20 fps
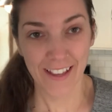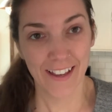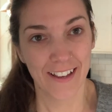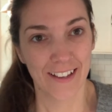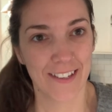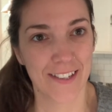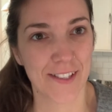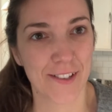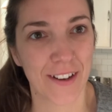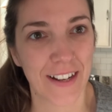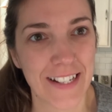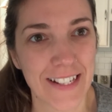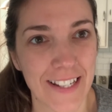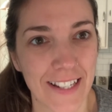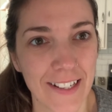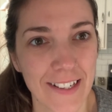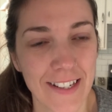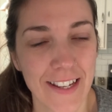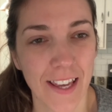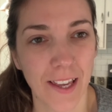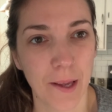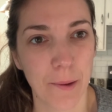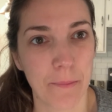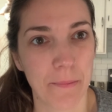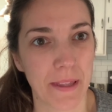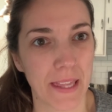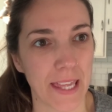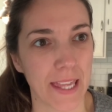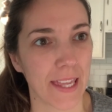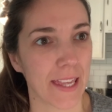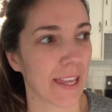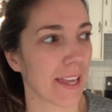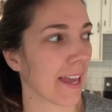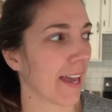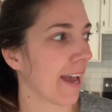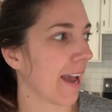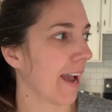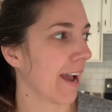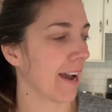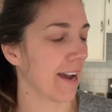So I did take a peek
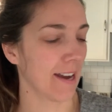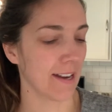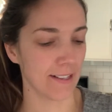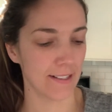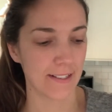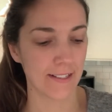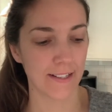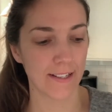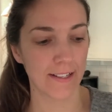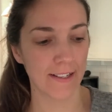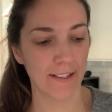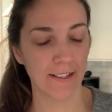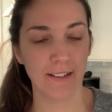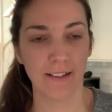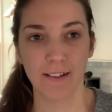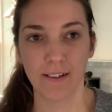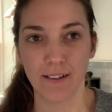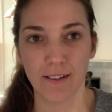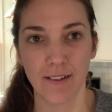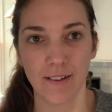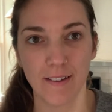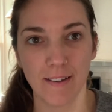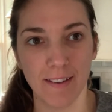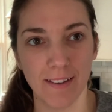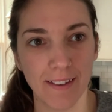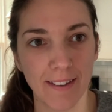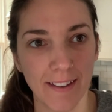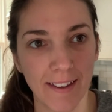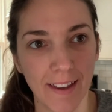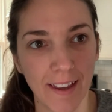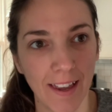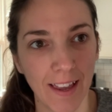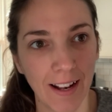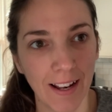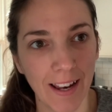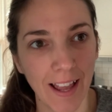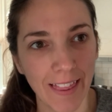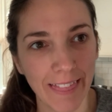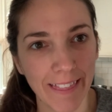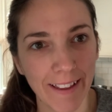at, and
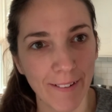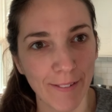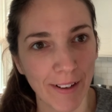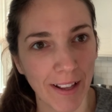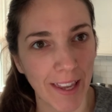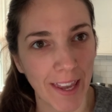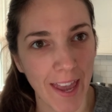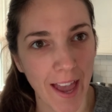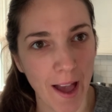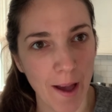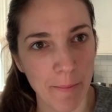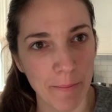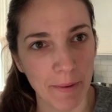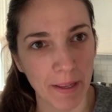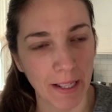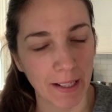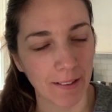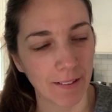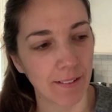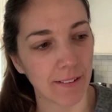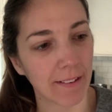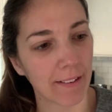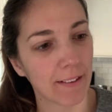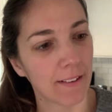nothing really happened.